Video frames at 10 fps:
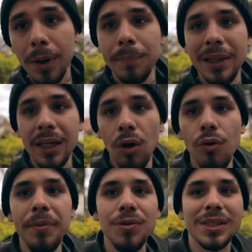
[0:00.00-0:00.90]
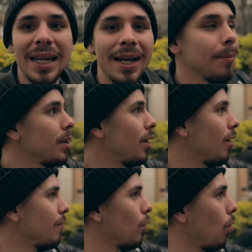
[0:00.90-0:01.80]
up the Home Museum
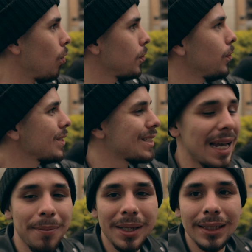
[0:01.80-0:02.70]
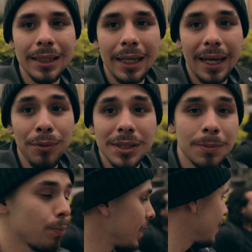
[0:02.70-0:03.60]
of Oro segment. It was
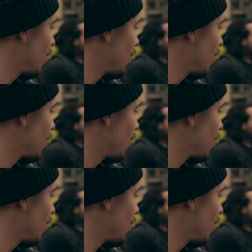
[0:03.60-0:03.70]
pretty